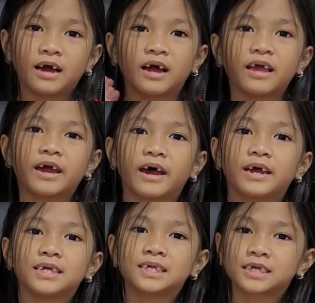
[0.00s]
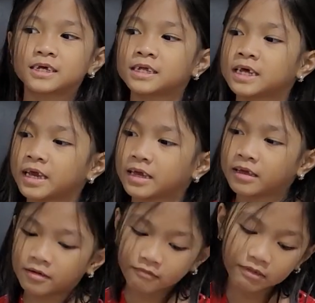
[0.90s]
Hi guys, today
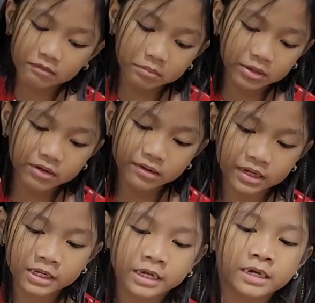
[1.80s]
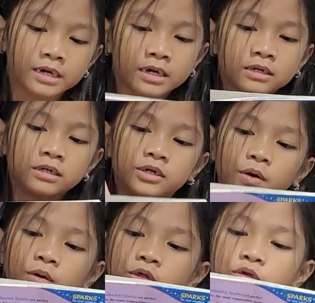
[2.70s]
we will be reading
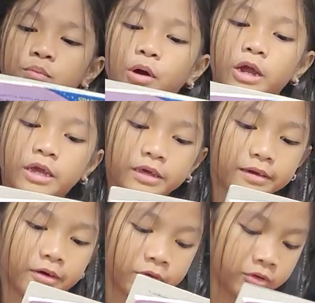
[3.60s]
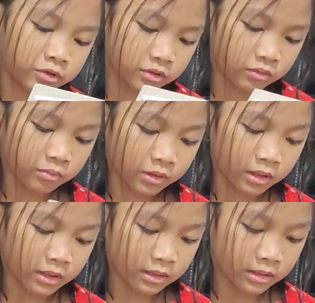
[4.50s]
Joe and Sparky Go to School
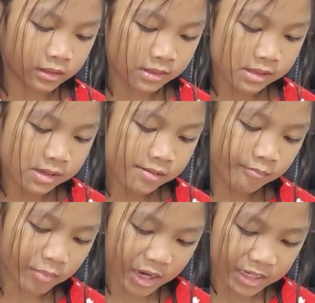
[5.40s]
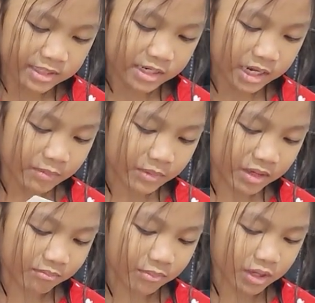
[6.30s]
by
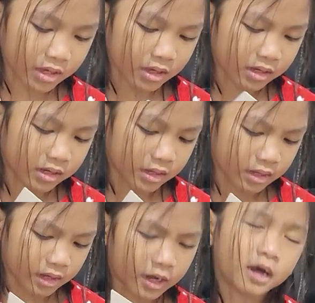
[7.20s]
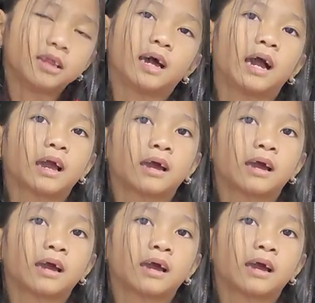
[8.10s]
Jamie McHallock.